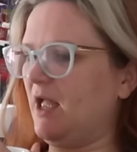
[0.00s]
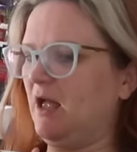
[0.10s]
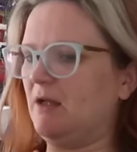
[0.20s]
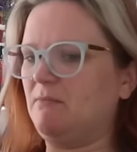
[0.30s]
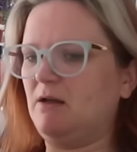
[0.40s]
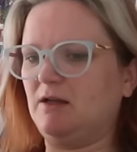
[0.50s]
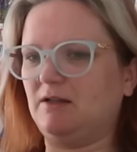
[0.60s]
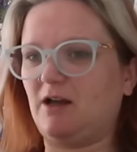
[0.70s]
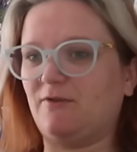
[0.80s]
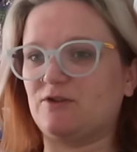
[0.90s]
Um,
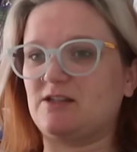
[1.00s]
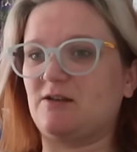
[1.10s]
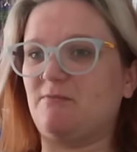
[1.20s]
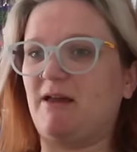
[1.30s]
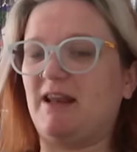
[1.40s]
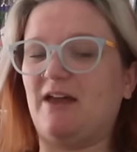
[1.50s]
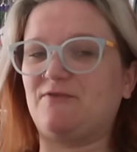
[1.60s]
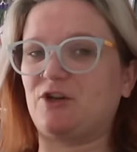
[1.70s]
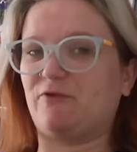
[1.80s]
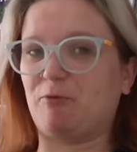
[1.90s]
I've got some
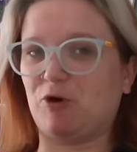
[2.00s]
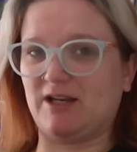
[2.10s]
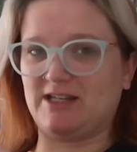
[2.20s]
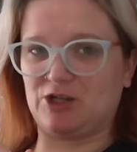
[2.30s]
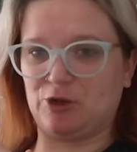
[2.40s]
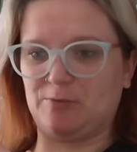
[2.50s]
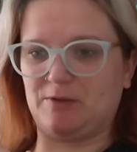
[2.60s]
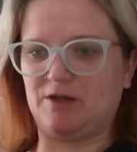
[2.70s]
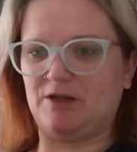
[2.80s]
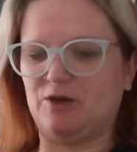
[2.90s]
leftover broccoli soup
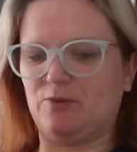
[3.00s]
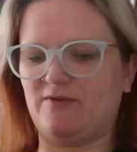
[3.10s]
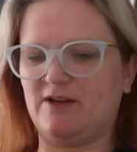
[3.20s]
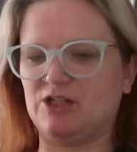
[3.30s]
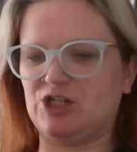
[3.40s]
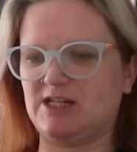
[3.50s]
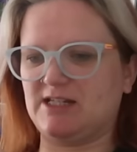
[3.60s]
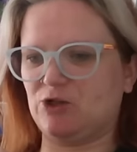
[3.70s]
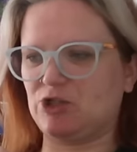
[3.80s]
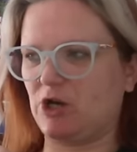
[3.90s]
with little
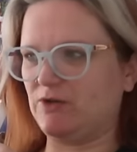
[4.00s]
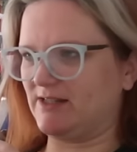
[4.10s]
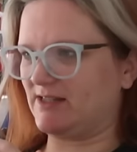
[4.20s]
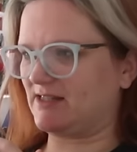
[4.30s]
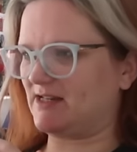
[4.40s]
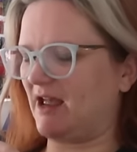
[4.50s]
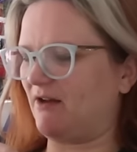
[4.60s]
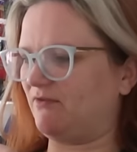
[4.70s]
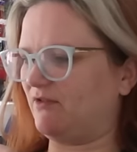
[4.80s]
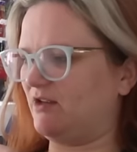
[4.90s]
cheesy on toasts to
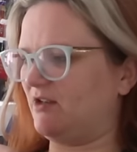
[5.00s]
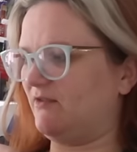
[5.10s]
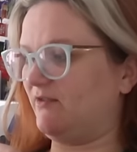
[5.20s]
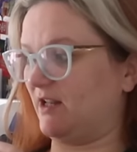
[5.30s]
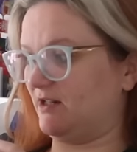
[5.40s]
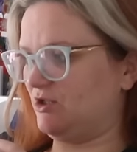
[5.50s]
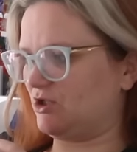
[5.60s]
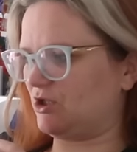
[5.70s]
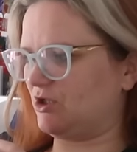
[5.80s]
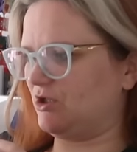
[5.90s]
have for
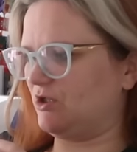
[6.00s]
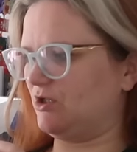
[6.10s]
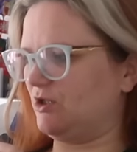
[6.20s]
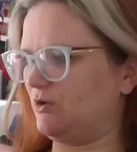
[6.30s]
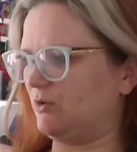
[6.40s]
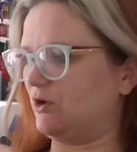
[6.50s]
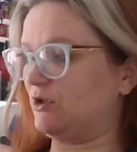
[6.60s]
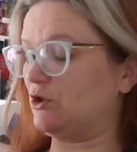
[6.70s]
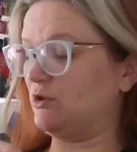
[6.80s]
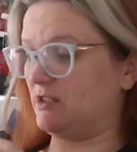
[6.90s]
lunch. I've got a
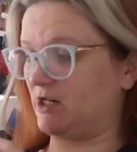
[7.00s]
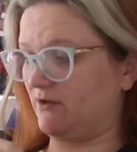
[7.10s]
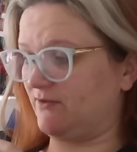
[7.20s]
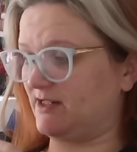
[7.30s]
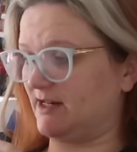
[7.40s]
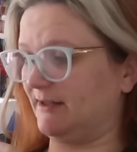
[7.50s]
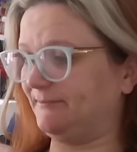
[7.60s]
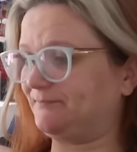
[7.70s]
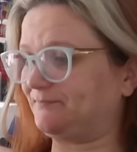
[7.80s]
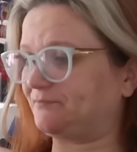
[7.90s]
Gousto for dinner.